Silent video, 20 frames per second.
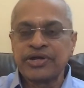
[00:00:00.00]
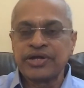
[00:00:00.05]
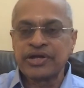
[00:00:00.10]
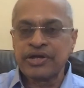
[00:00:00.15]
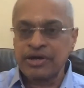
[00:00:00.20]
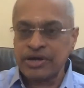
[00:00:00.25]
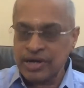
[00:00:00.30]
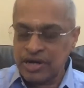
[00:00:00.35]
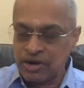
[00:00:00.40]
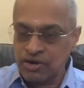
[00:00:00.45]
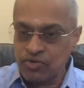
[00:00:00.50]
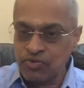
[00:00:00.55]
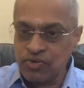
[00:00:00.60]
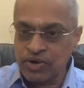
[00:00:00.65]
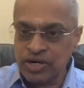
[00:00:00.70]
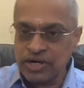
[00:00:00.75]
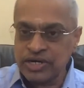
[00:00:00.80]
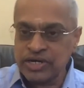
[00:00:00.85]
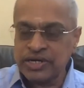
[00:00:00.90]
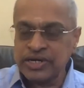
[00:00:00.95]
and
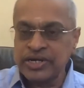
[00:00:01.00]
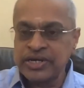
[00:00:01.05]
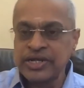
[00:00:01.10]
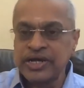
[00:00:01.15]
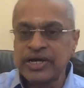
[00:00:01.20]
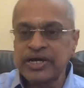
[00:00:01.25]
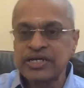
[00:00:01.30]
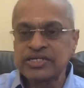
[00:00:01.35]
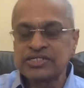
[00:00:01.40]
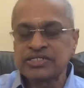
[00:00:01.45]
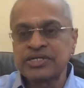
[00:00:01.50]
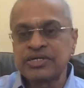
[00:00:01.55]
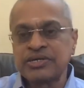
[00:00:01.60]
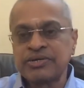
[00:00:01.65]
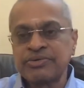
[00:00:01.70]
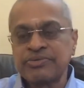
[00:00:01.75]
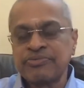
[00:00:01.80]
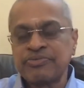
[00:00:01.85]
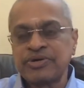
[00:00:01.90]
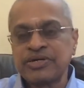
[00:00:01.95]
what
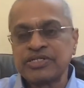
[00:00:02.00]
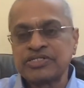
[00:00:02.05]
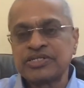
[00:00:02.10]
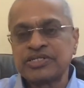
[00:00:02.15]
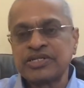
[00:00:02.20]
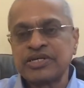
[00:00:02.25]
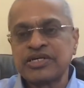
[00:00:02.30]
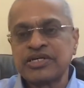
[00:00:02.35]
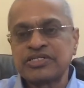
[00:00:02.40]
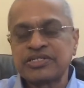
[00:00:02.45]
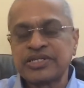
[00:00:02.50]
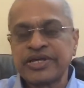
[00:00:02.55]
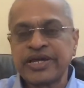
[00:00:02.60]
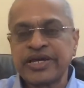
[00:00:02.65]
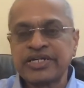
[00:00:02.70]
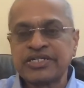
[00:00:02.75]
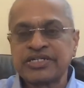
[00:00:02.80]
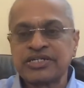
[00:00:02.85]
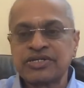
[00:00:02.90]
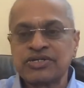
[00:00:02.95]
is India's
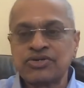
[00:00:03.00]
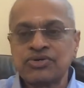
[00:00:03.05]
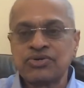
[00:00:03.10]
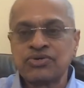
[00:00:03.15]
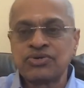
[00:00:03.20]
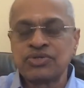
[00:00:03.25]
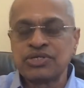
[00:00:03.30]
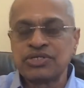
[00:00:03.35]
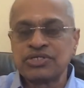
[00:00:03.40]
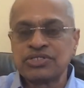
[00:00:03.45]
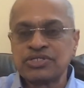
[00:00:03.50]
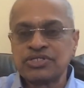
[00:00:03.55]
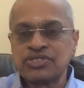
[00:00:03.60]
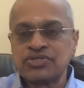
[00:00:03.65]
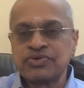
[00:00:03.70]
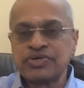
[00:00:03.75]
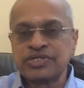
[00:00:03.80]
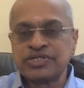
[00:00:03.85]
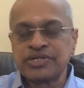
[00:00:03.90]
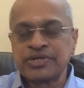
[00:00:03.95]
reaction to this
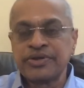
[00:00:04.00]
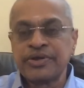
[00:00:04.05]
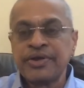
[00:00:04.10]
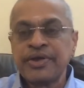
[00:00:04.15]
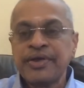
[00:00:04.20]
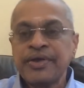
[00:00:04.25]
situation.